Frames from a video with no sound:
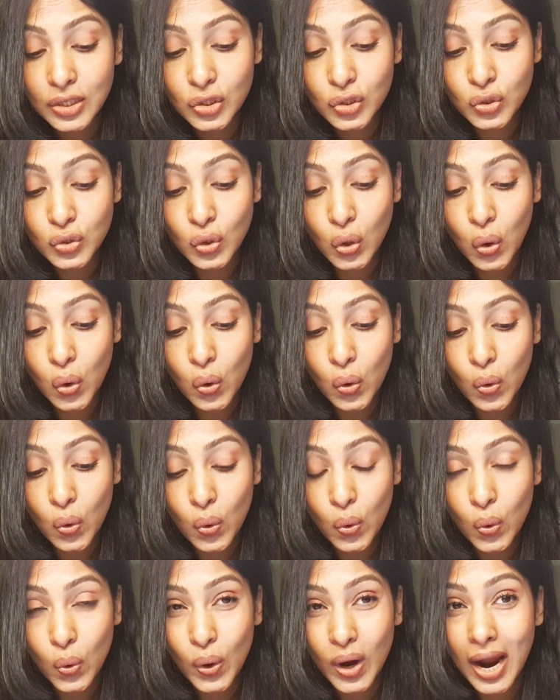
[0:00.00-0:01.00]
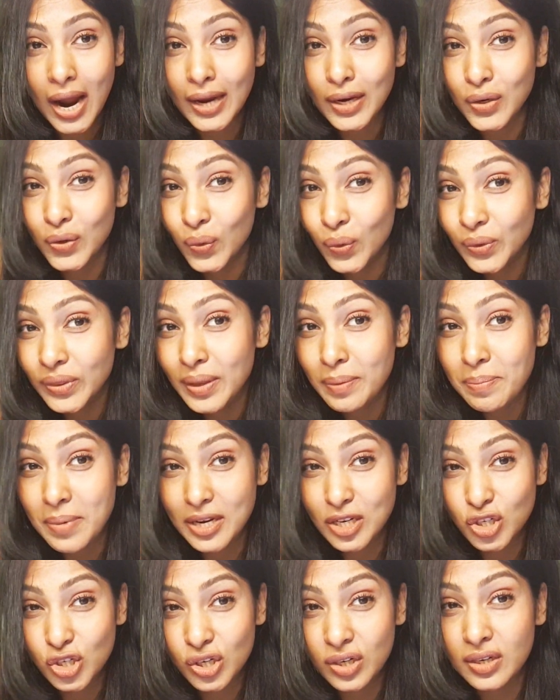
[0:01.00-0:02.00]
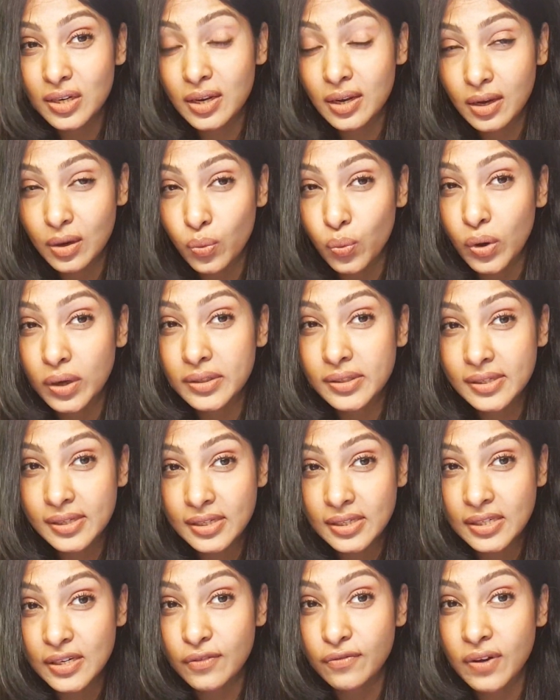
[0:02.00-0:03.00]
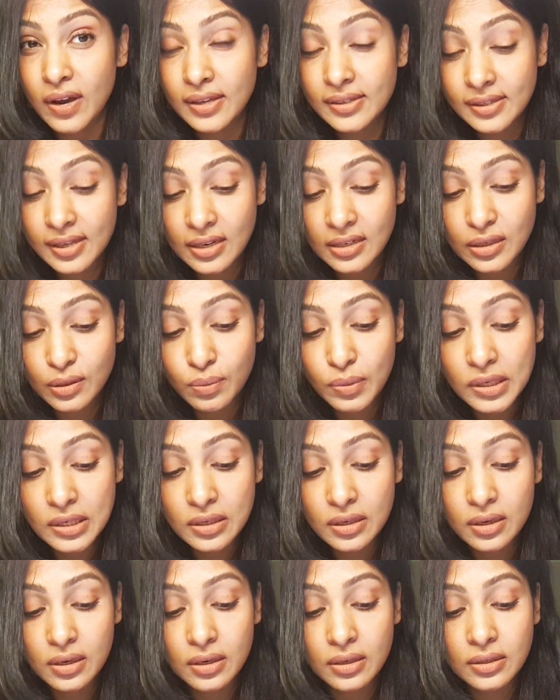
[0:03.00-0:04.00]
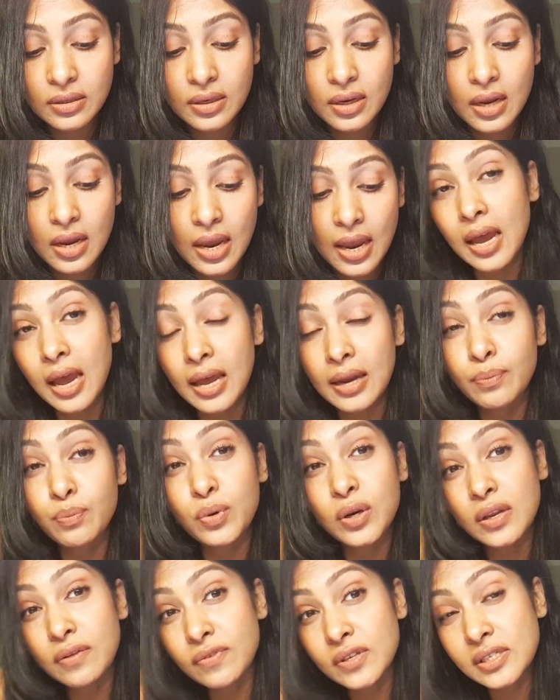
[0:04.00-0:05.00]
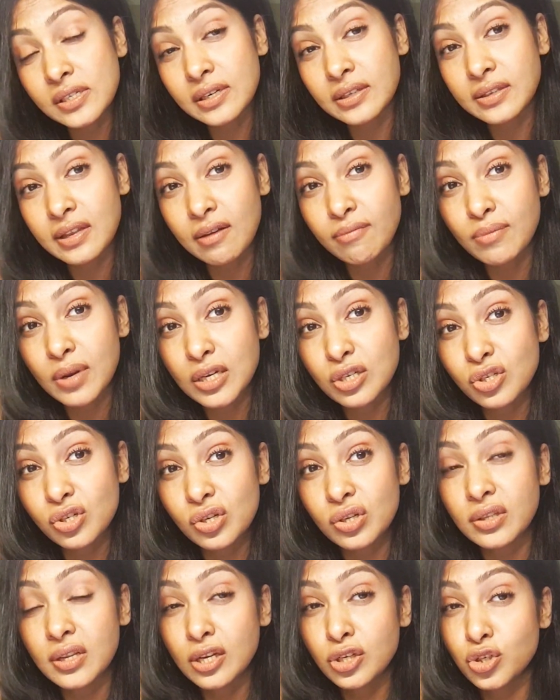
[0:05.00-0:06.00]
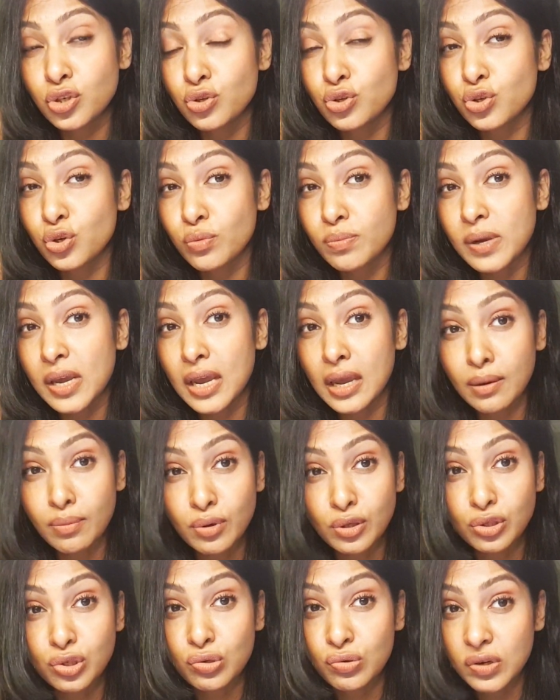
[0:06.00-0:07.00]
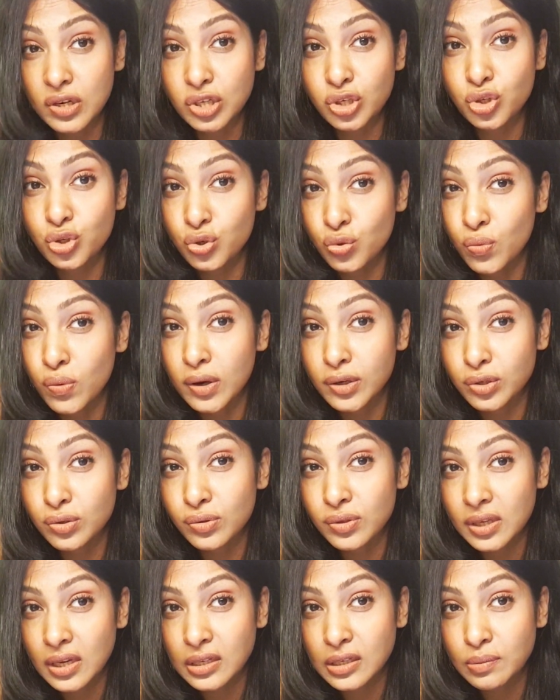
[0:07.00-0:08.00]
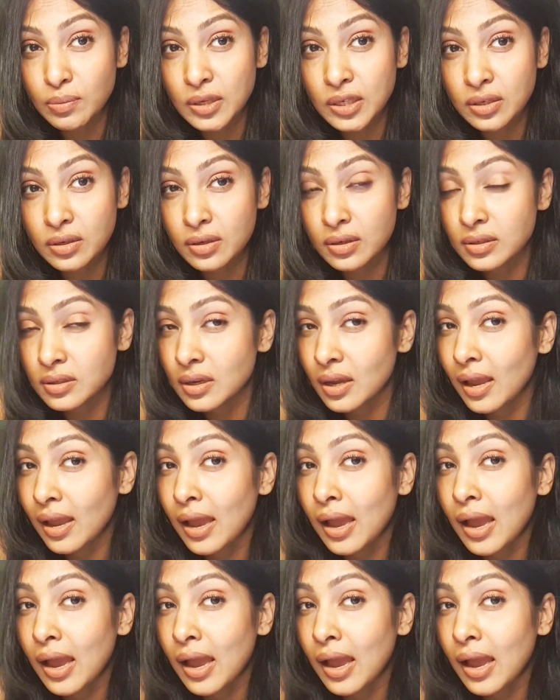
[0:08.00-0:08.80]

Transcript: So I know they mentioned here 165 centimeters, and previously they have mentioned that you should be able to reach 212 centimeters.